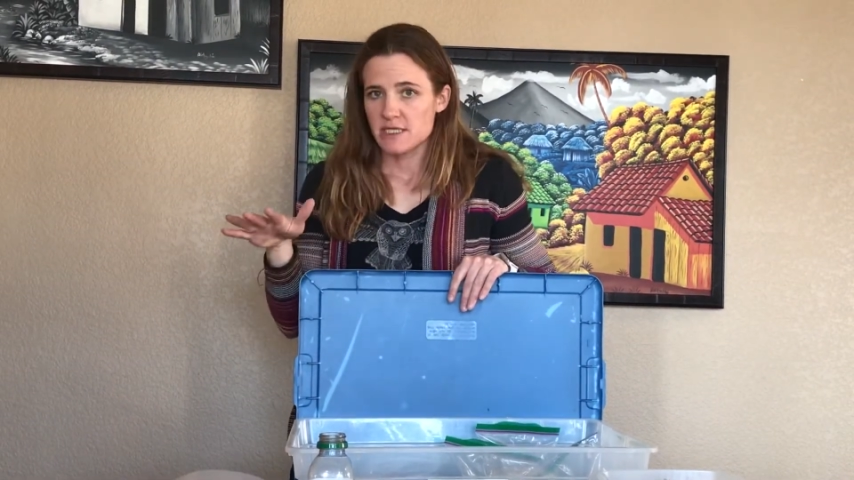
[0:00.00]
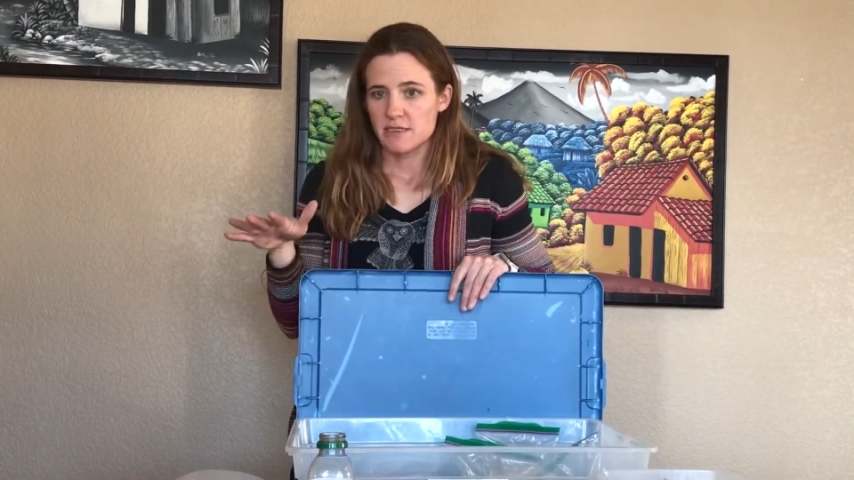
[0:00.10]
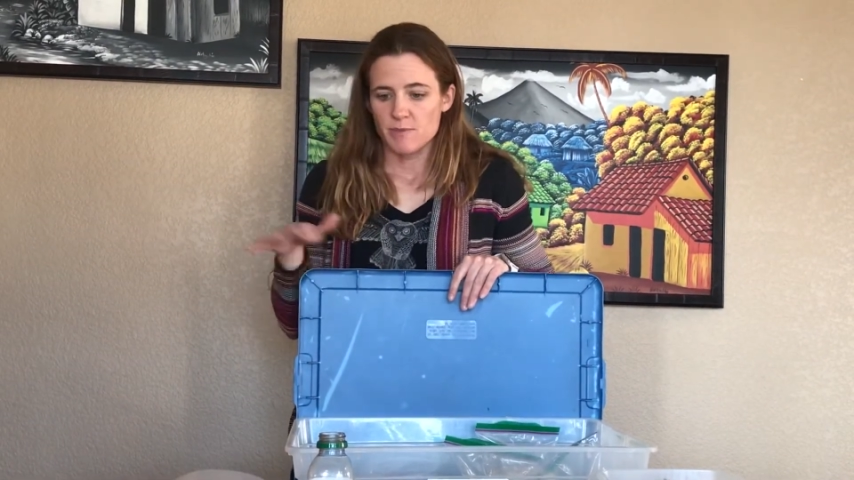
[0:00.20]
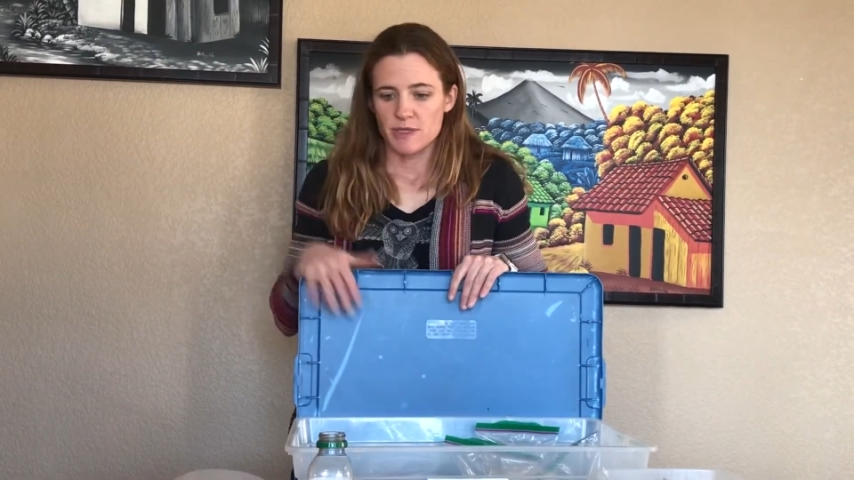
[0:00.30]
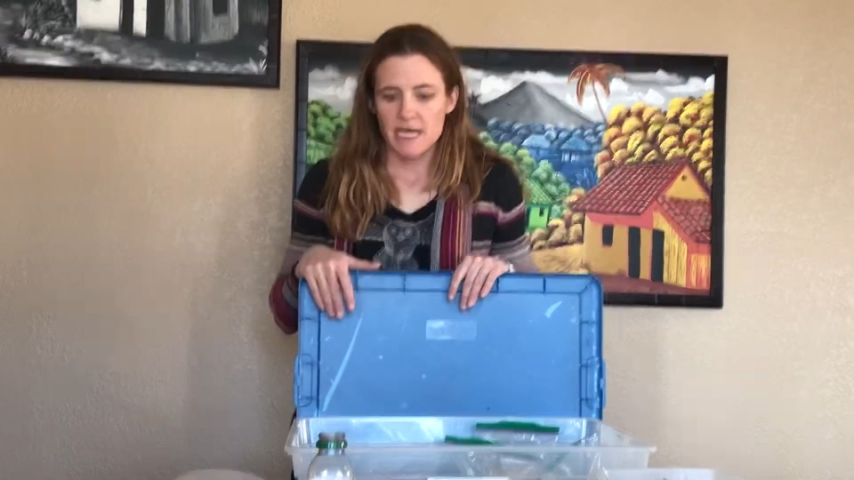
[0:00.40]

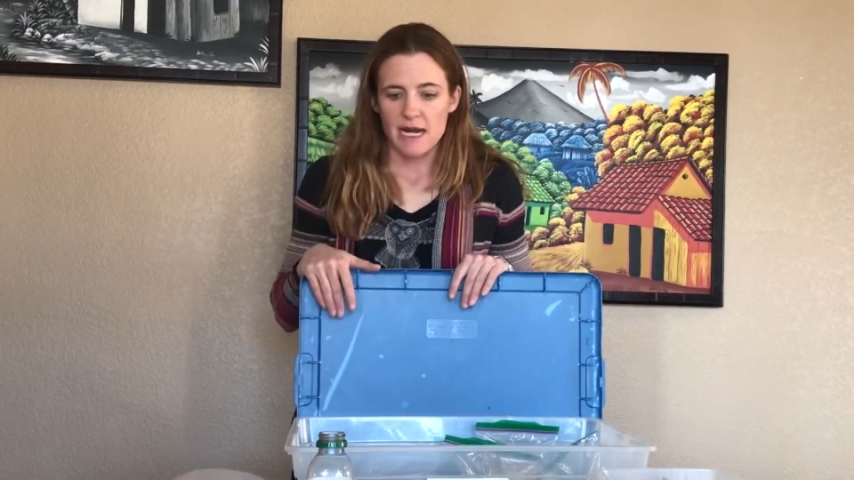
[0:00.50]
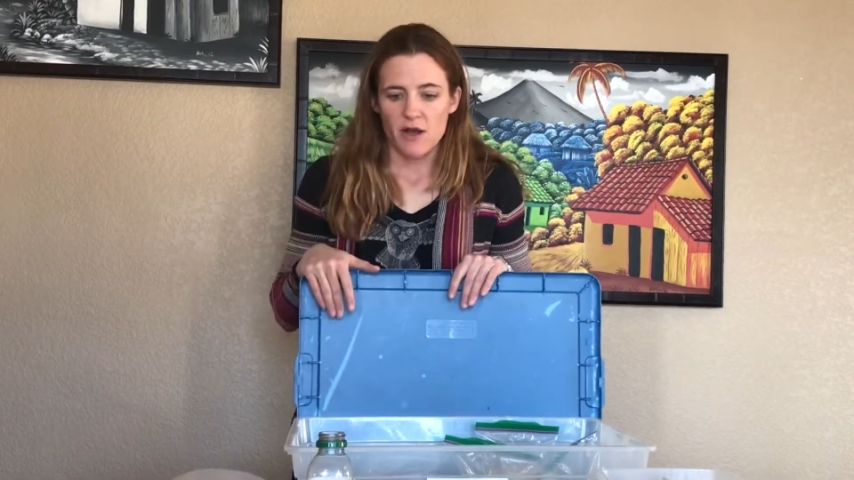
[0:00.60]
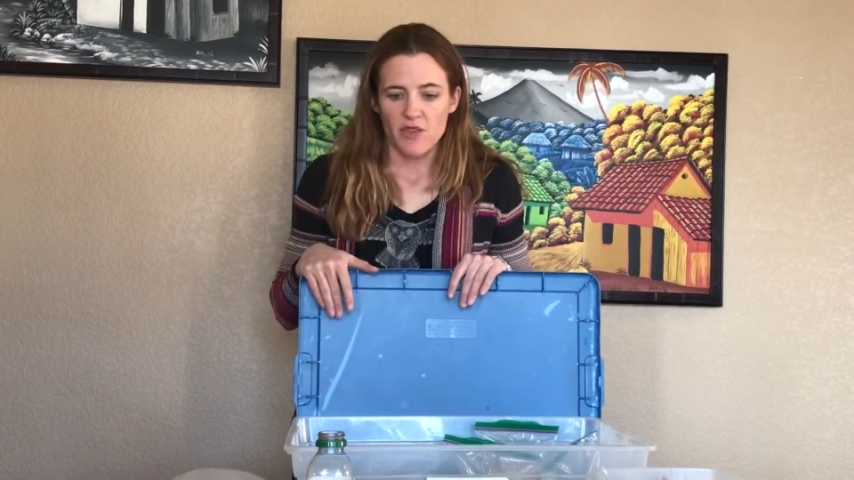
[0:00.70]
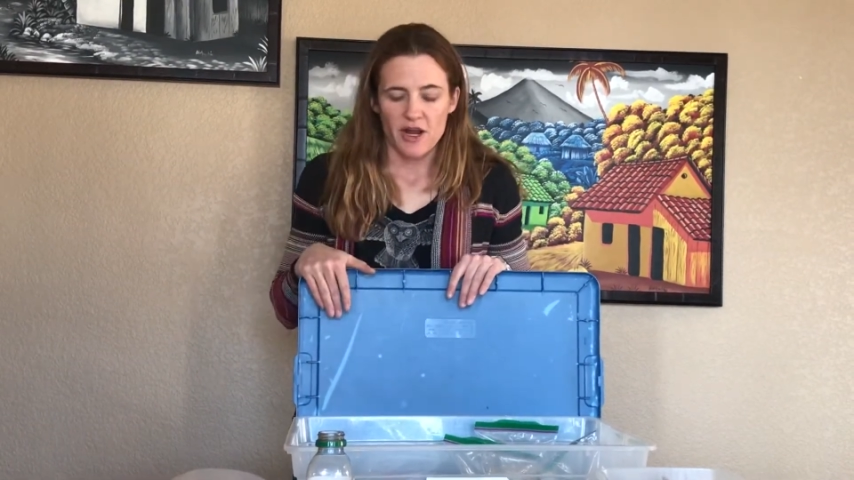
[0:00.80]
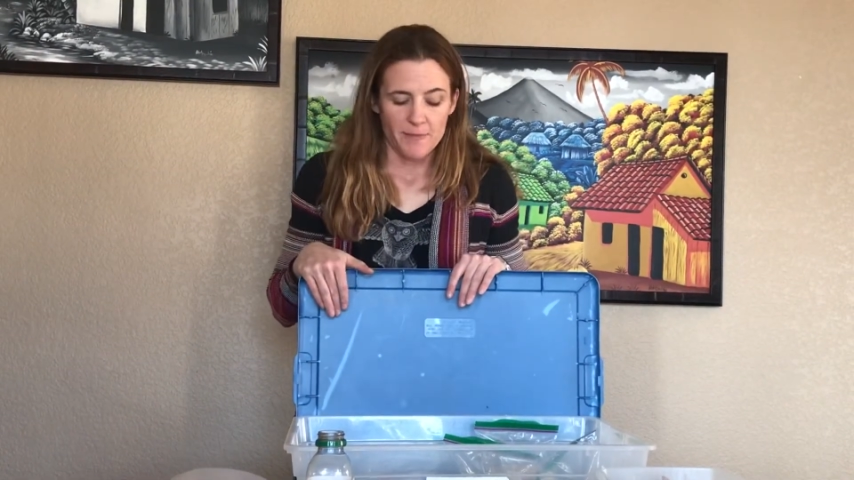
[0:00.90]
to put that
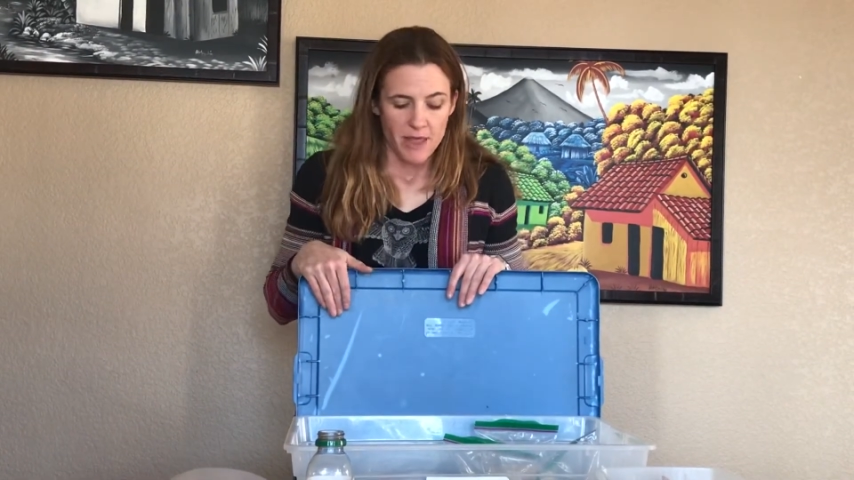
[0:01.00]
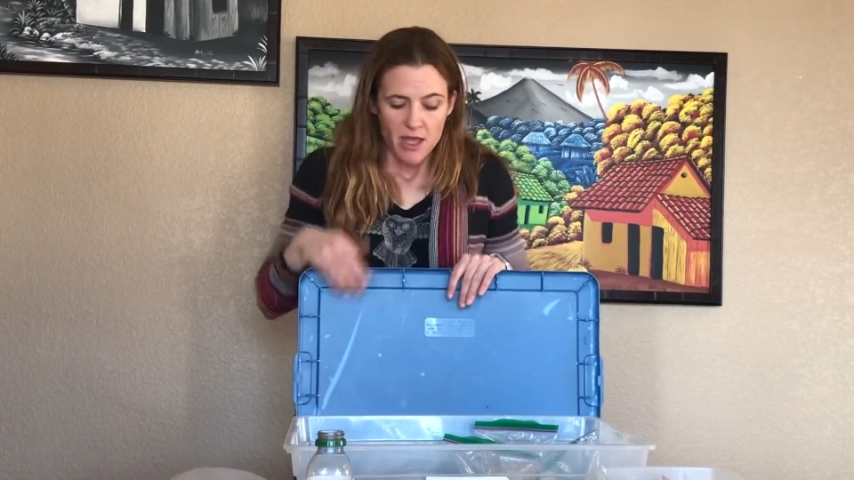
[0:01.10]
out there.